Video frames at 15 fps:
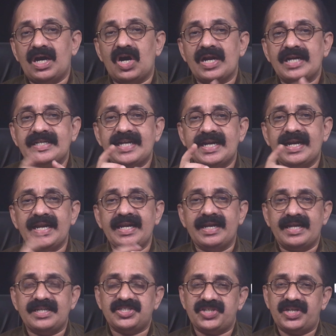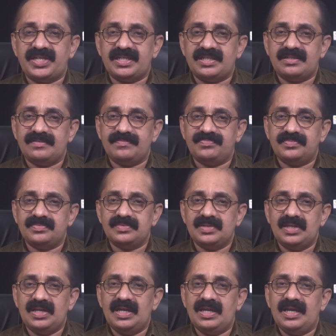or deadly nightshade.
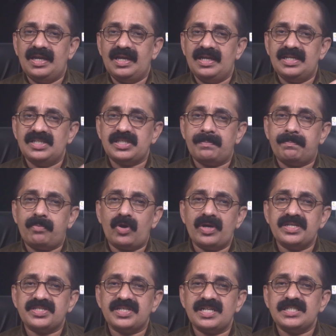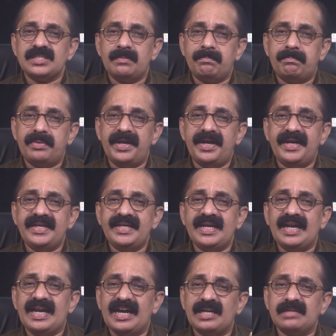It is a poisonous perennial
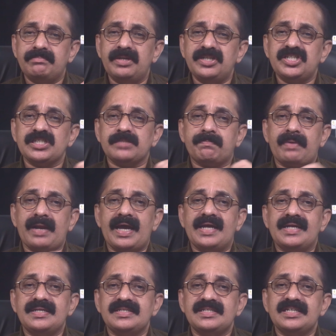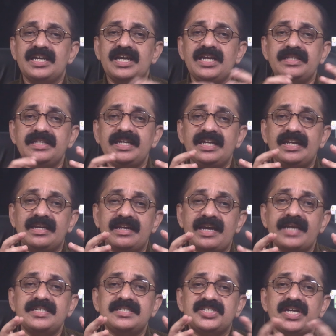herbaceous plant in the
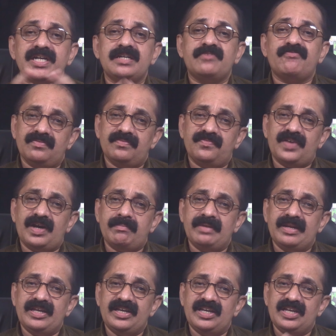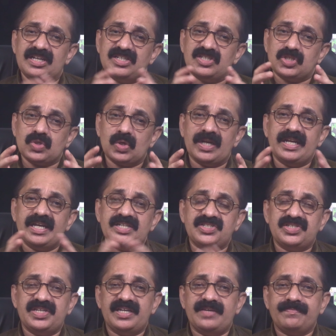nightshade family
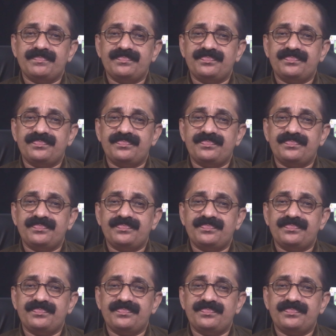Solanaceae.